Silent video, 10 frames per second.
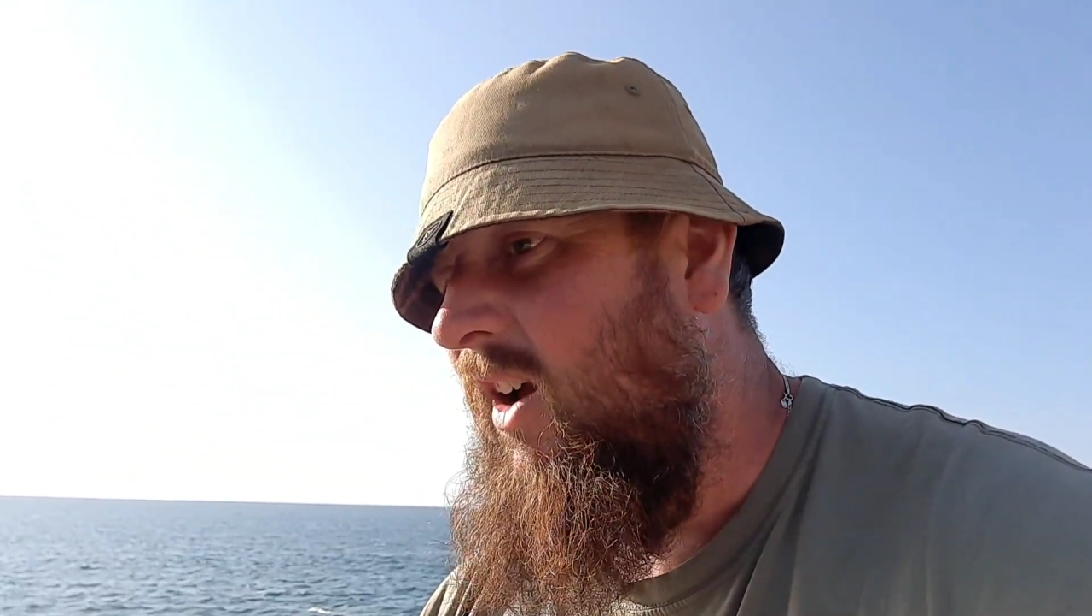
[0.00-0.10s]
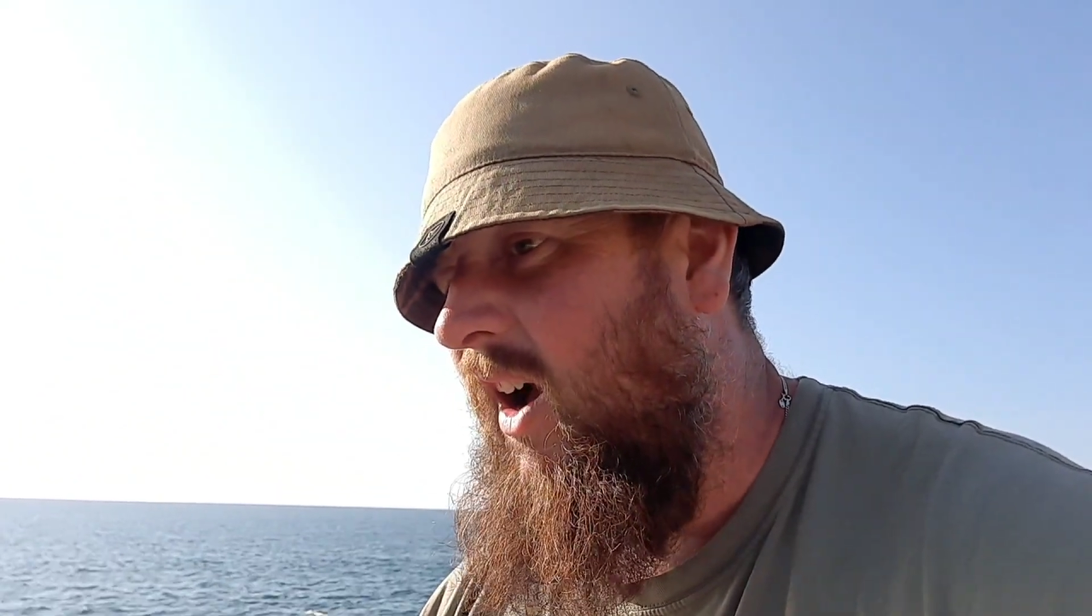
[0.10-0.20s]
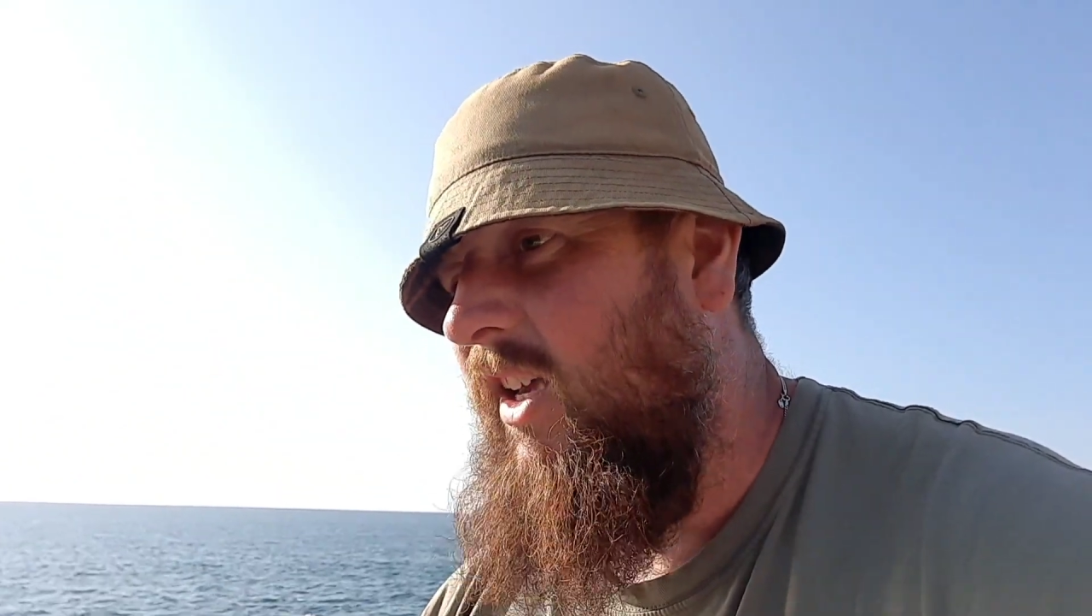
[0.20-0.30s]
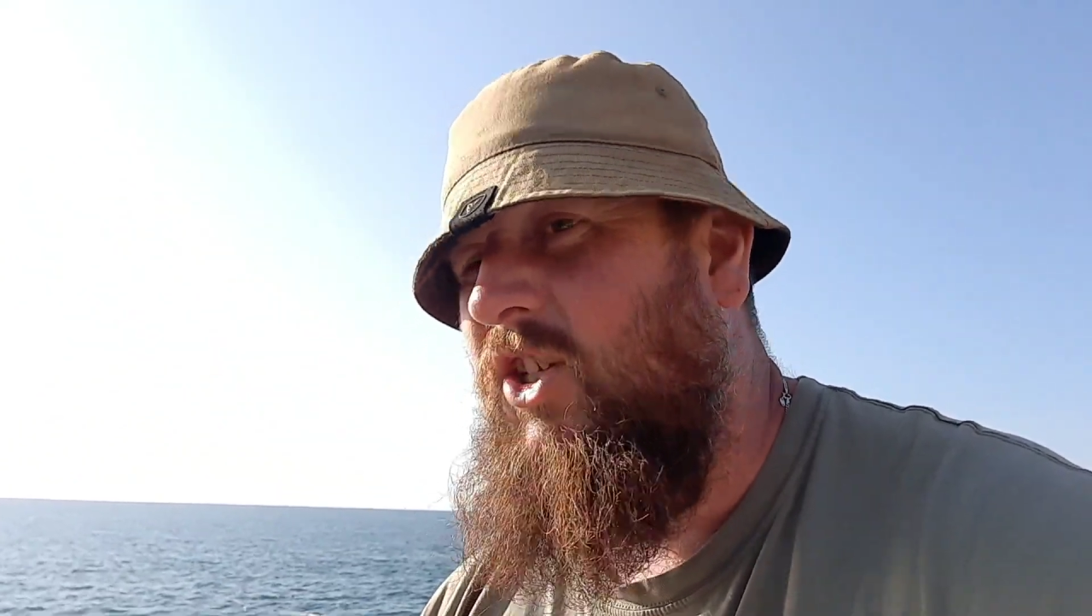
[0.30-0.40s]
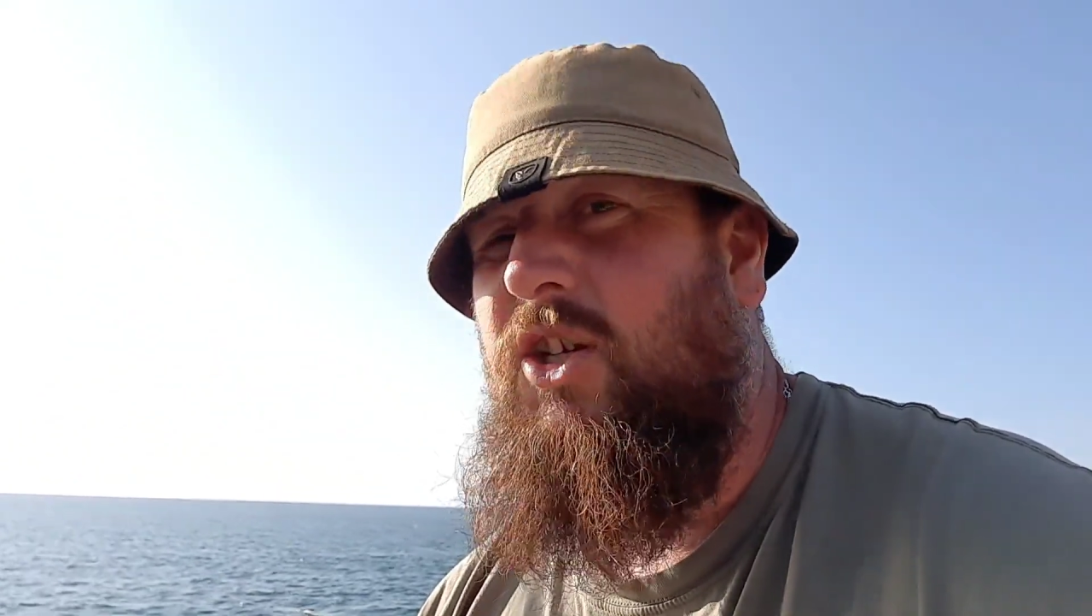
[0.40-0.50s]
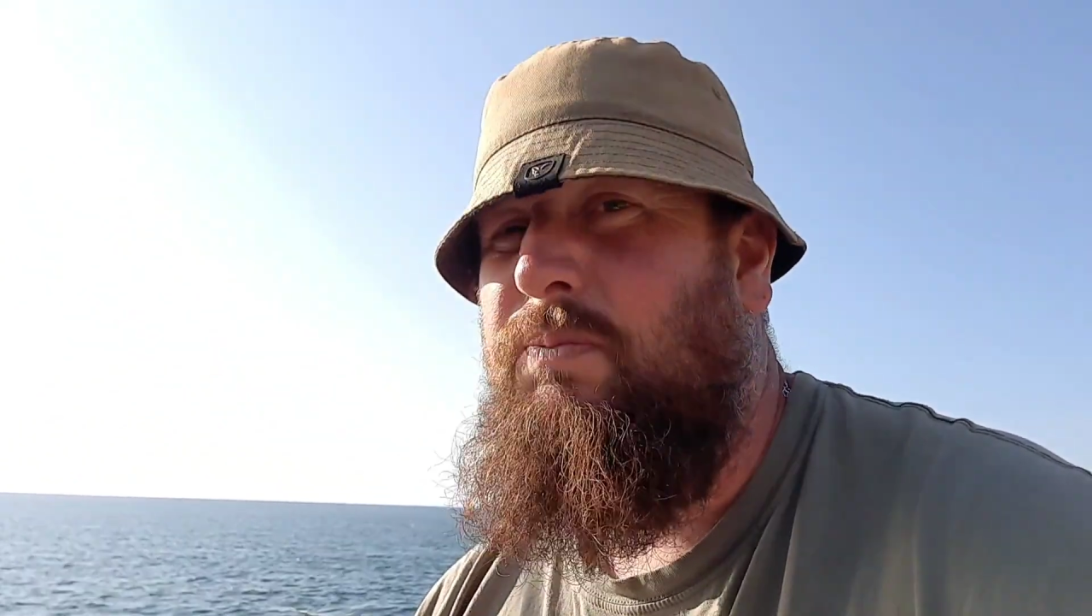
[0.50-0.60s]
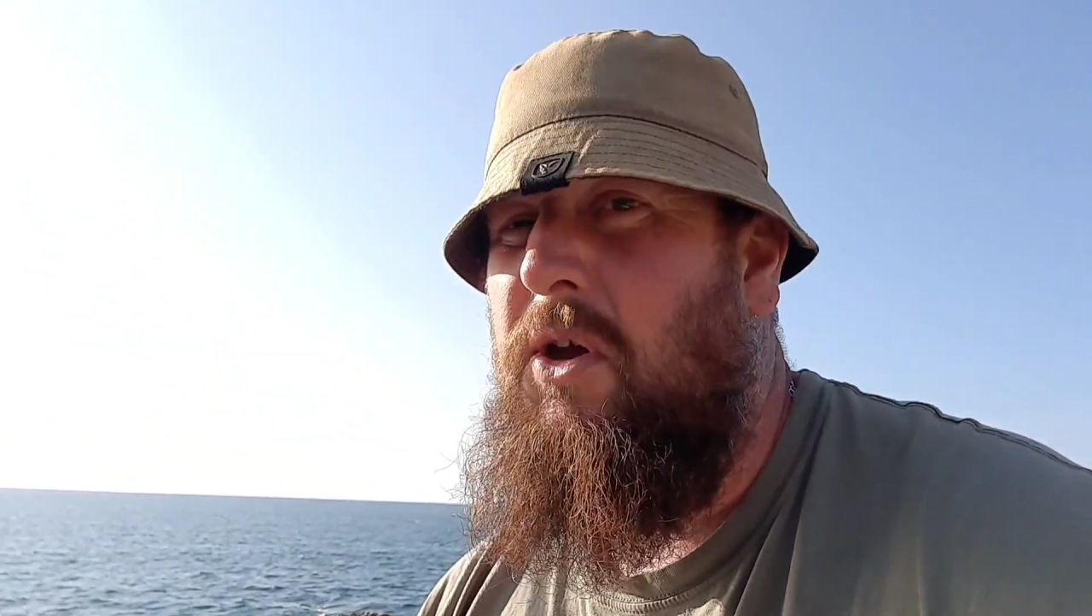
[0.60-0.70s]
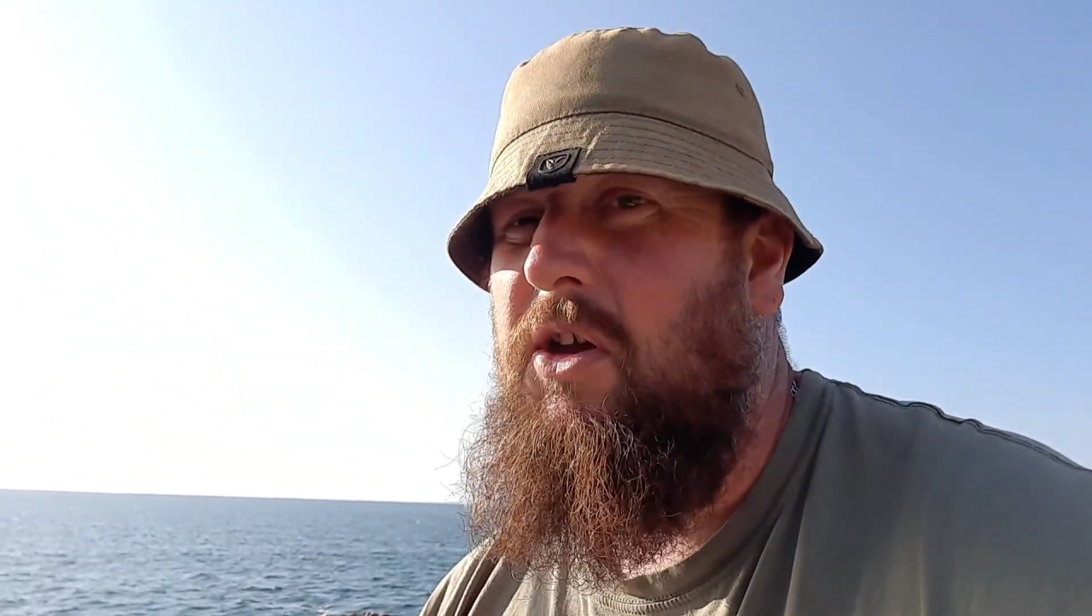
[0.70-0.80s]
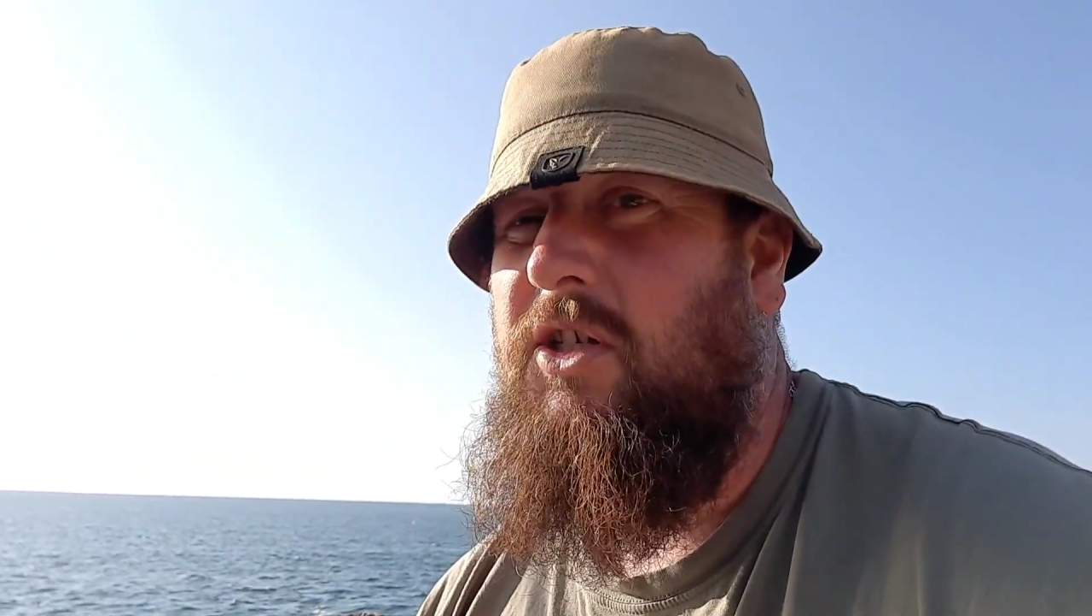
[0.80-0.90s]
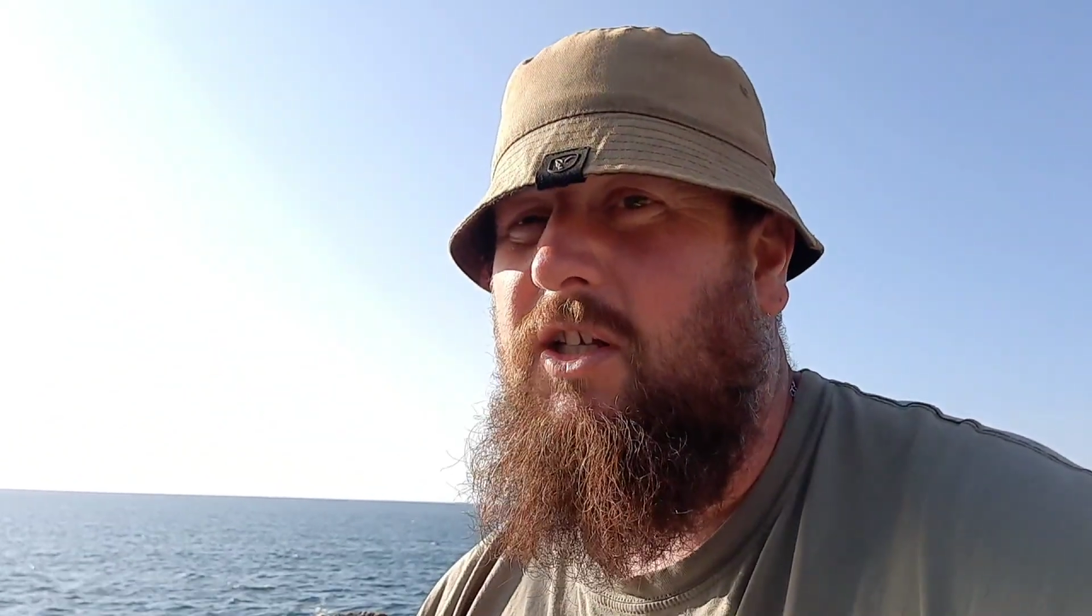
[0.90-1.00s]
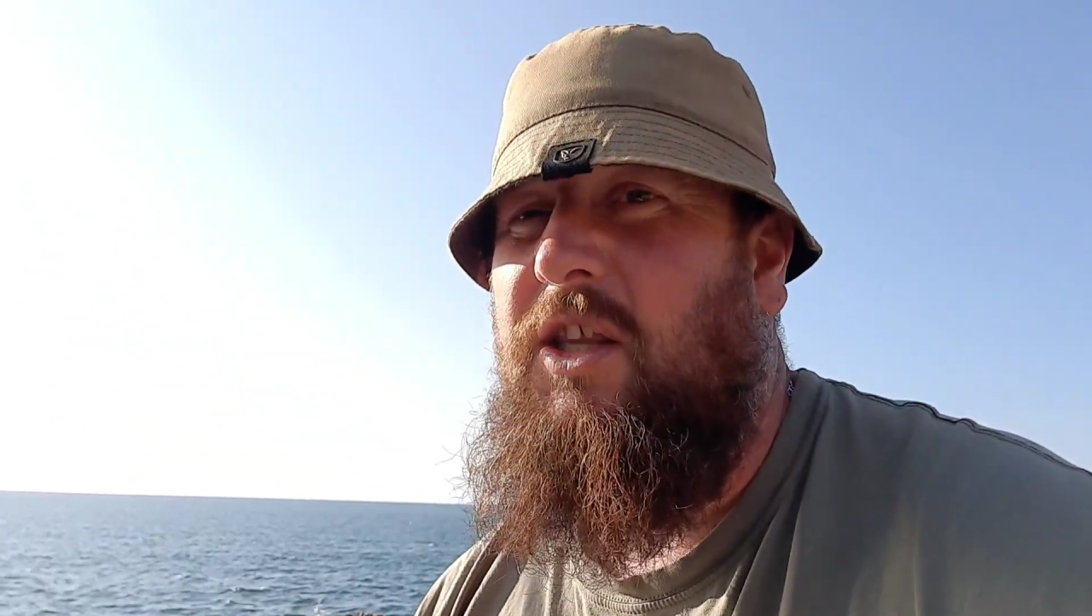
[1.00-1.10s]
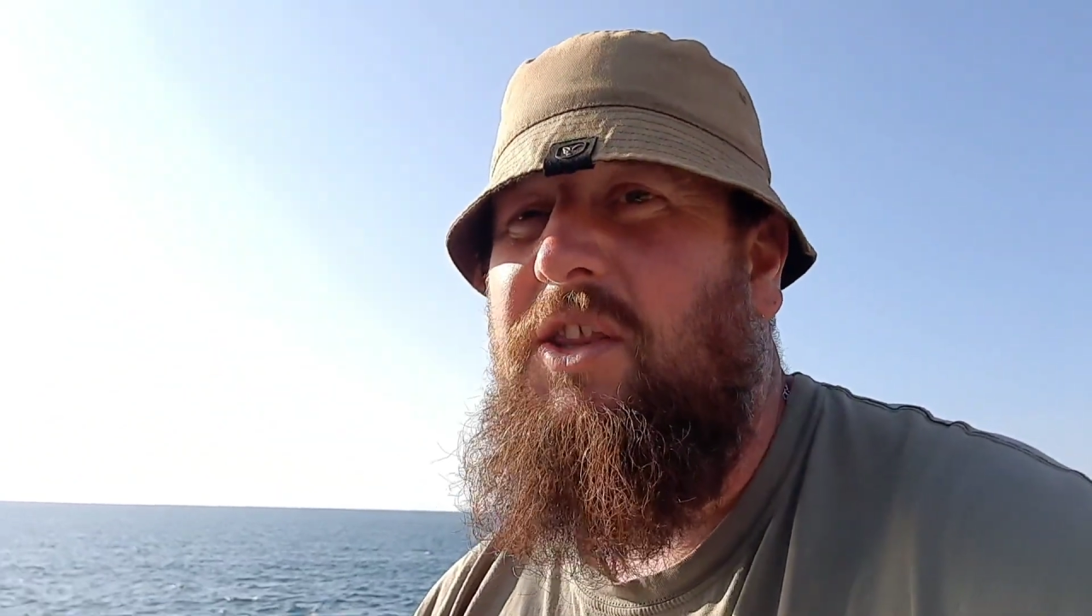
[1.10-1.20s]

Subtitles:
I just personally